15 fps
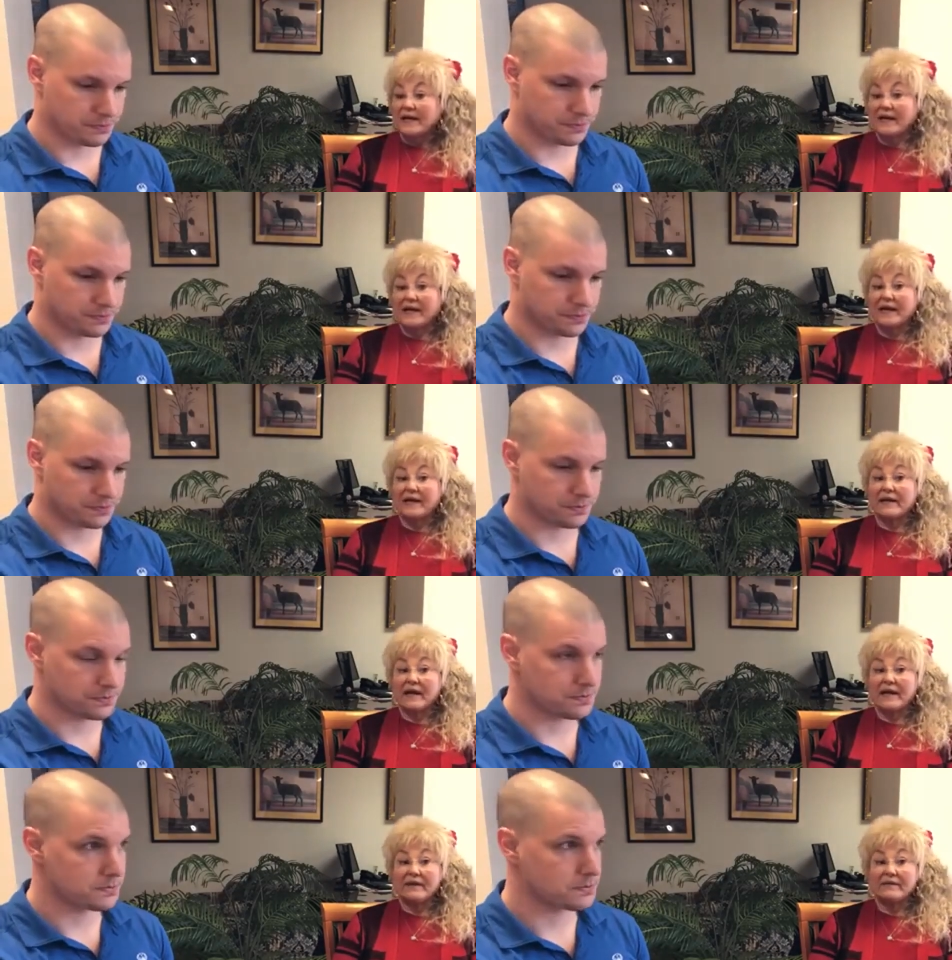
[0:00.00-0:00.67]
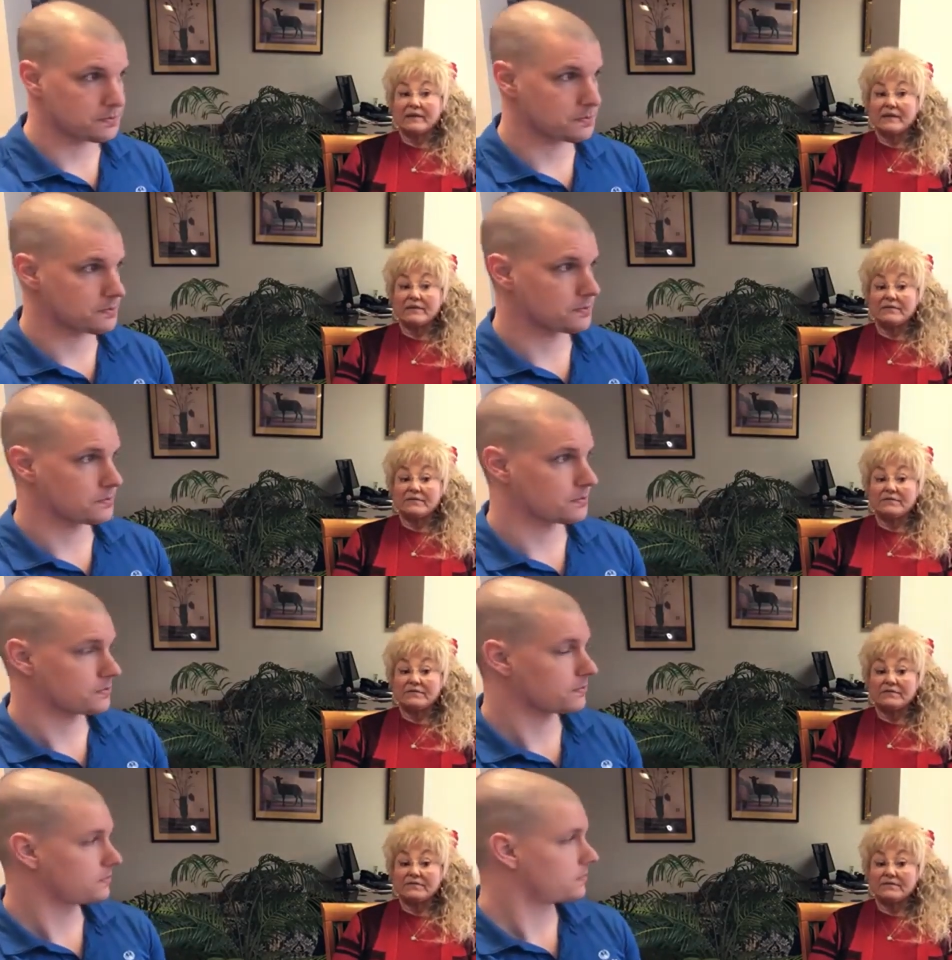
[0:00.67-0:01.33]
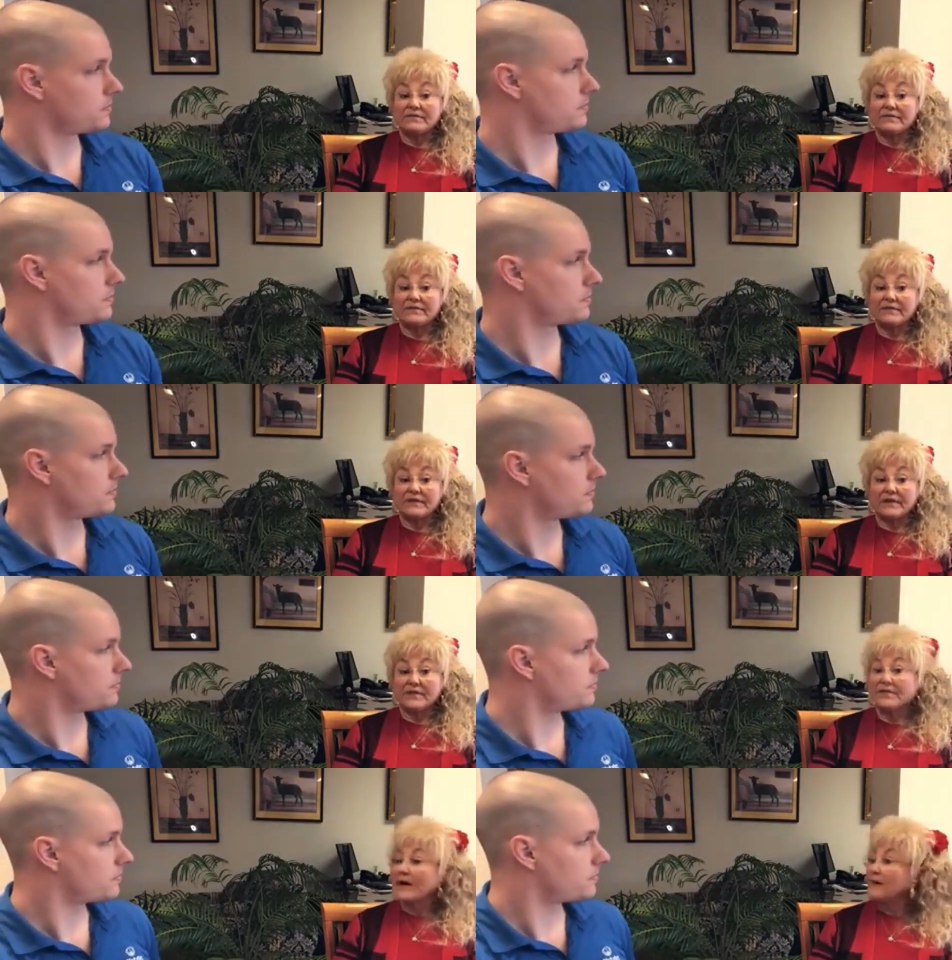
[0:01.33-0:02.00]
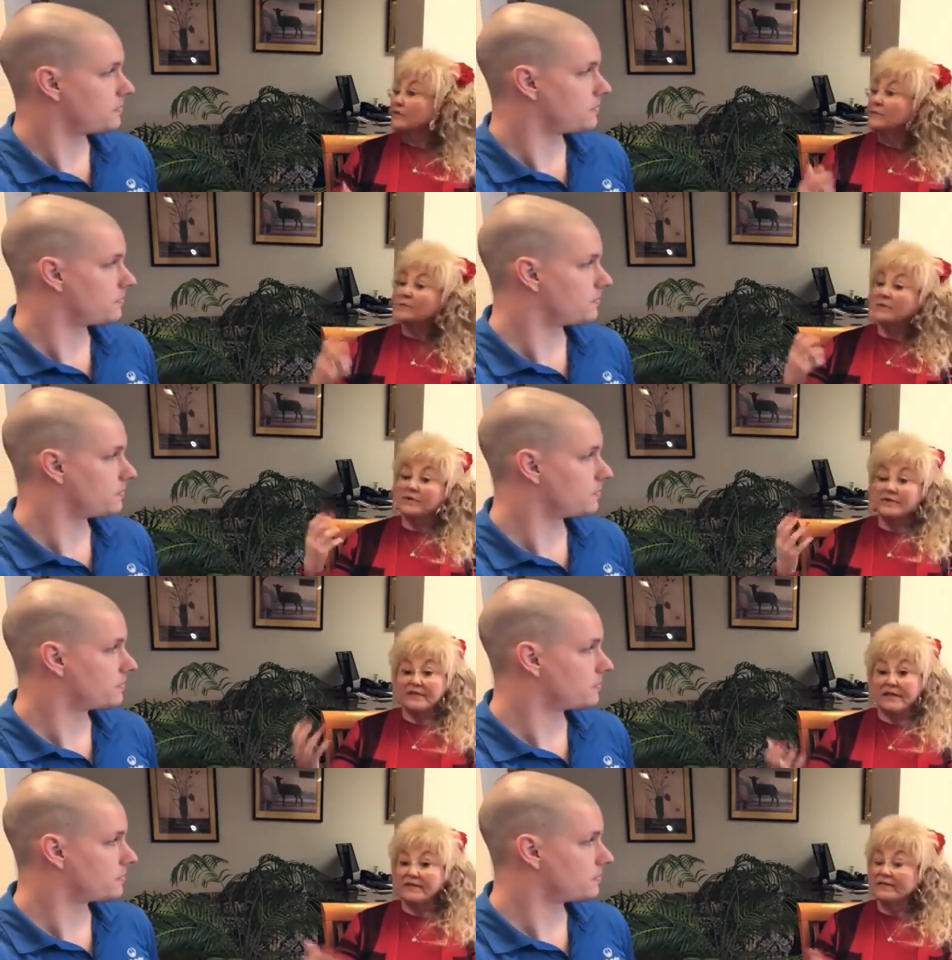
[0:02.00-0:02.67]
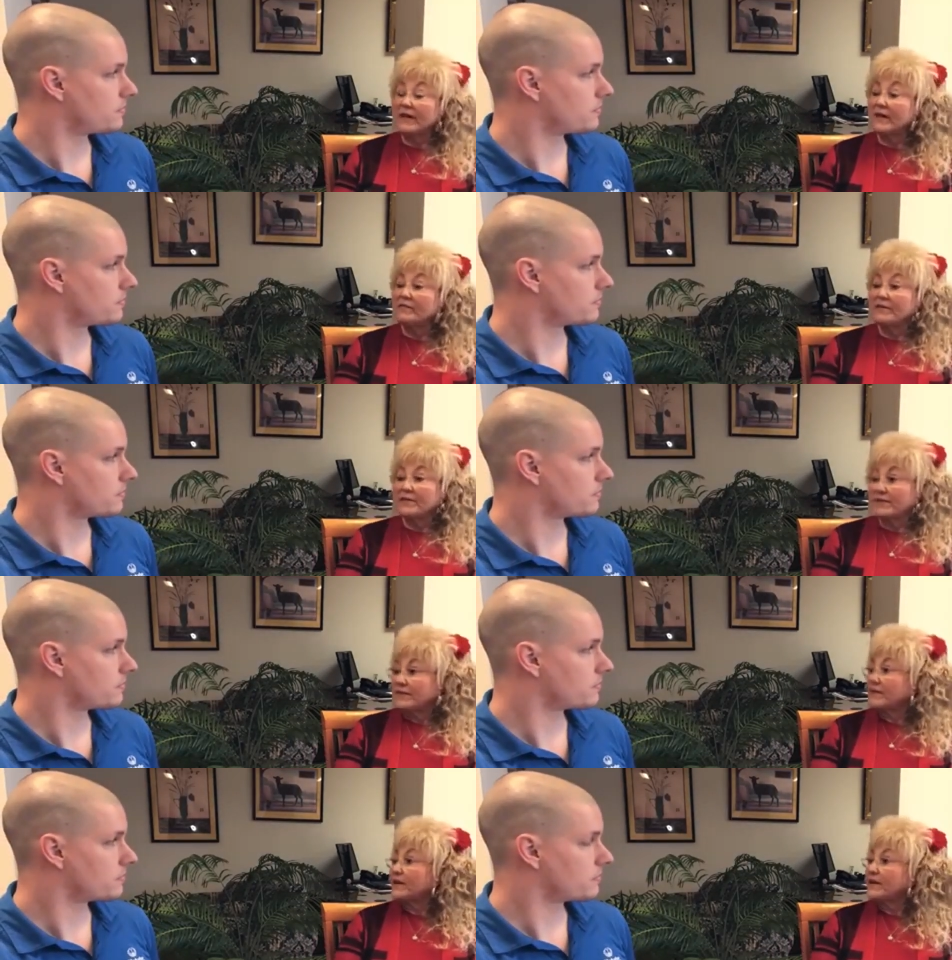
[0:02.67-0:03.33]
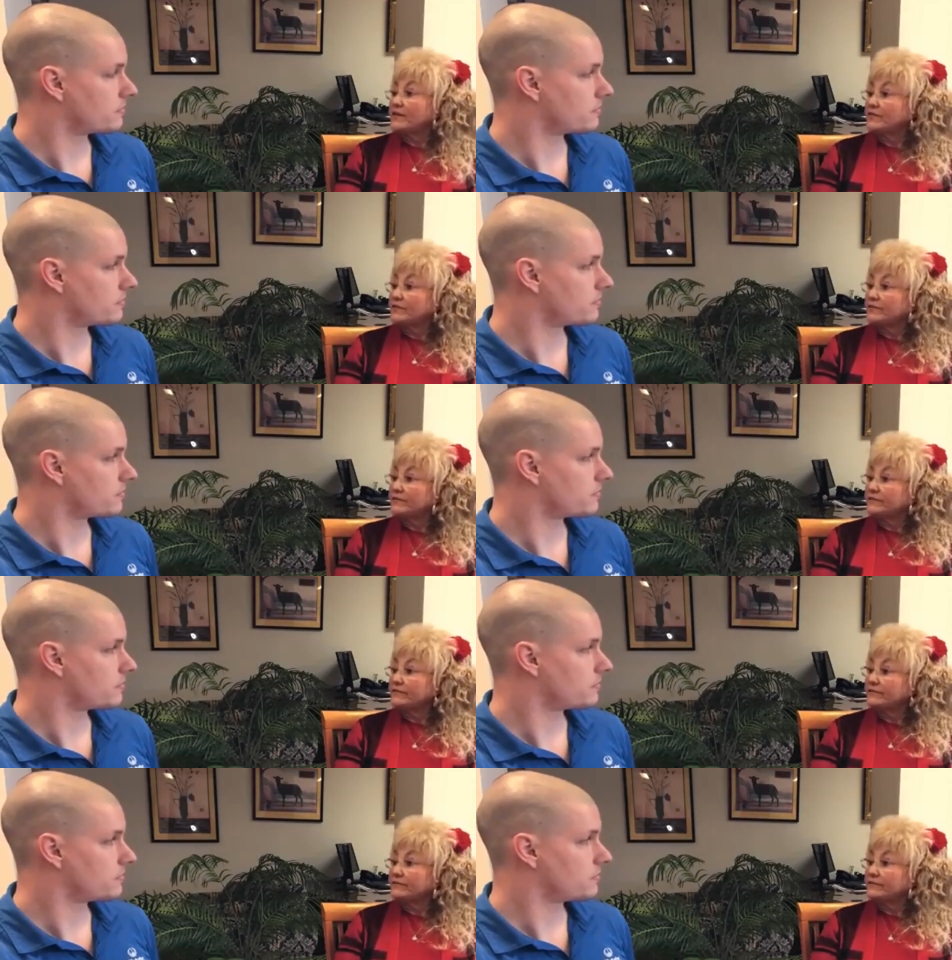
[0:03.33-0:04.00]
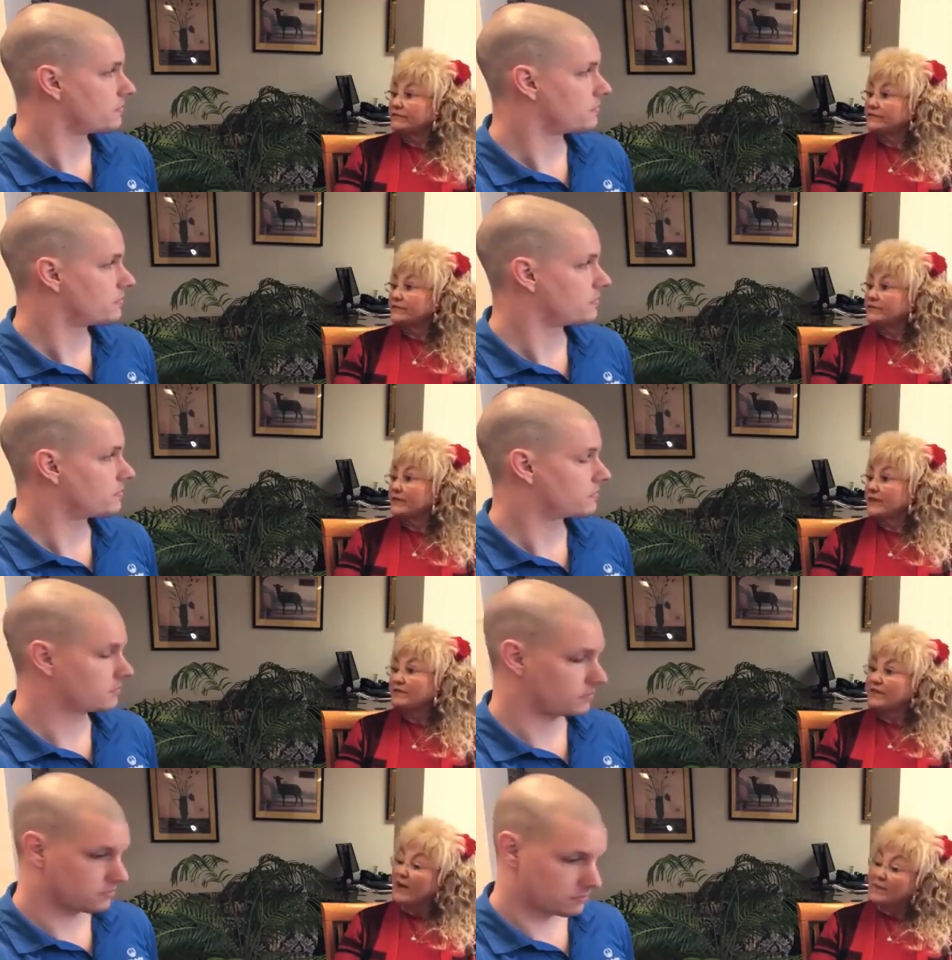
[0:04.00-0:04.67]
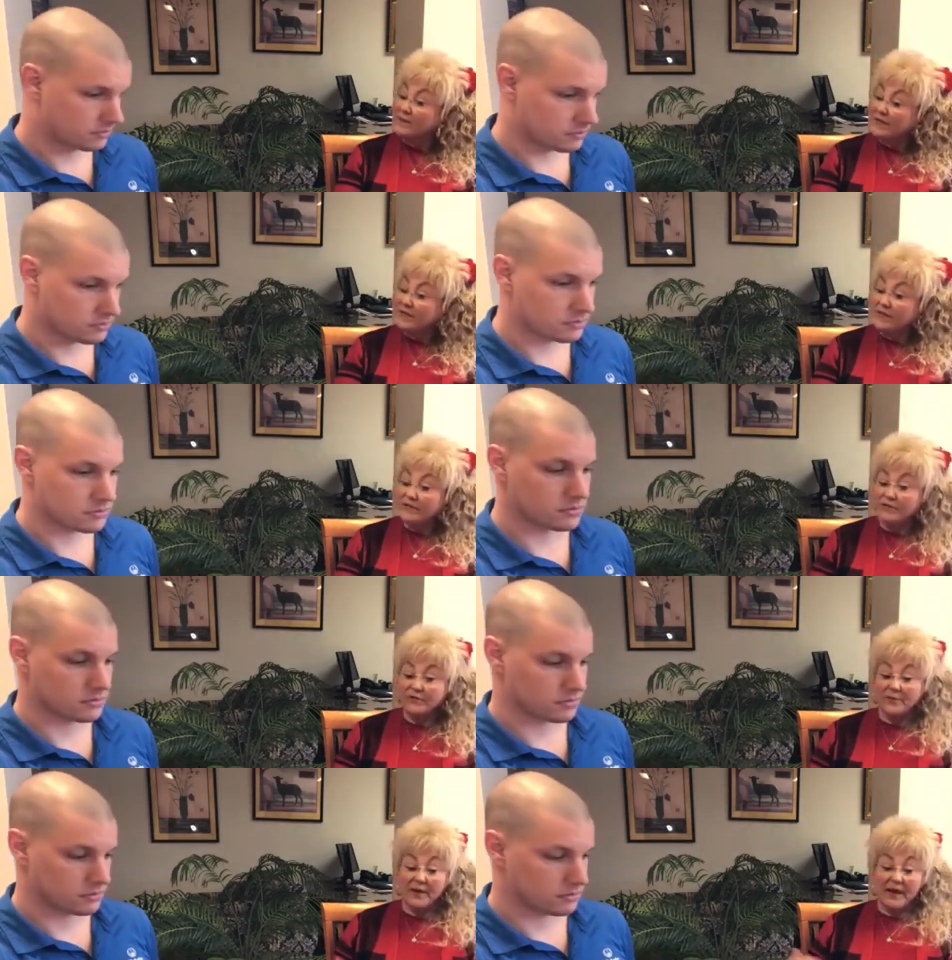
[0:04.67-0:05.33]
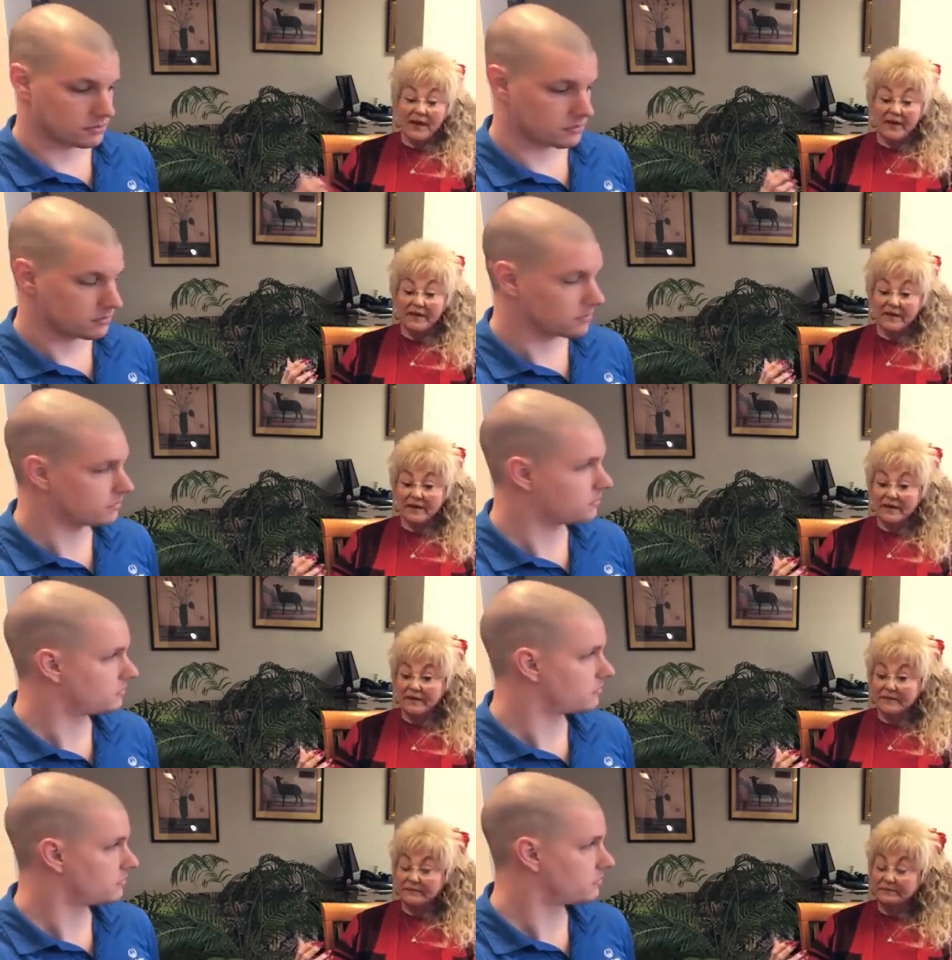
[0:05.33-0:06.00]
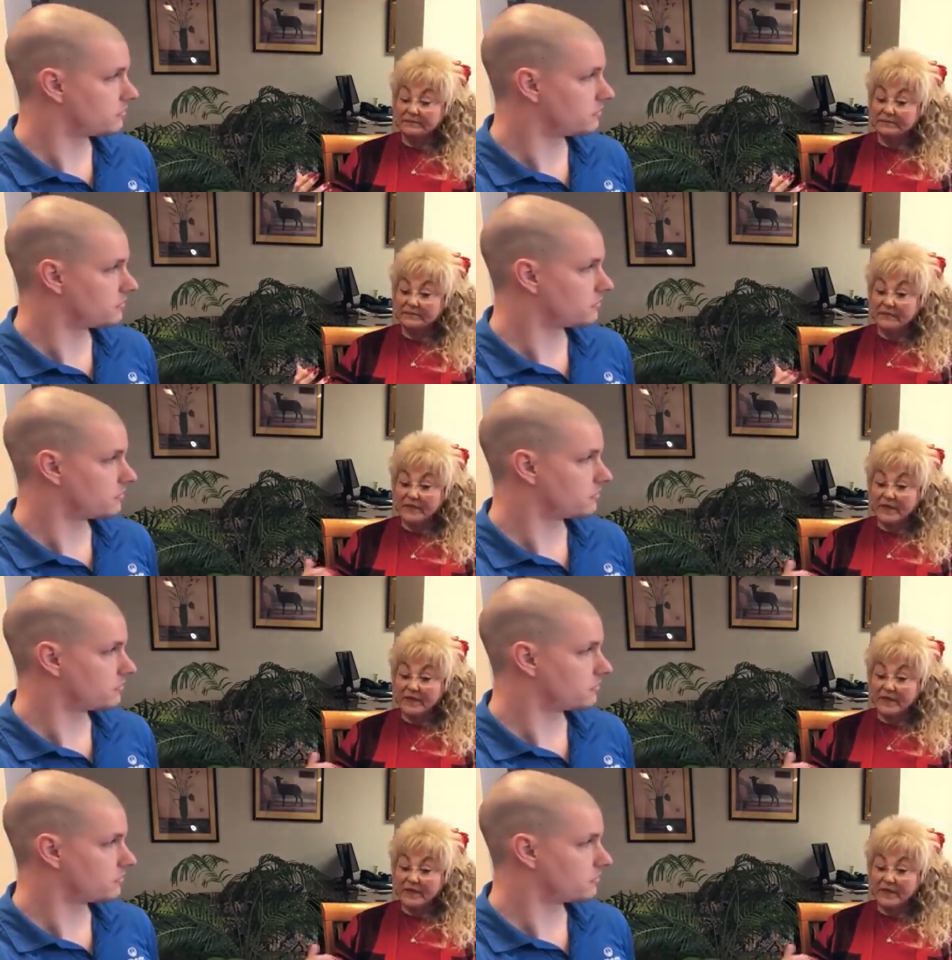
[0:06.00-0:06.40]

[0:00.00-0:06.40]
Speaker 1: And I give a thousand percent to everything that I do, to my family, to my um,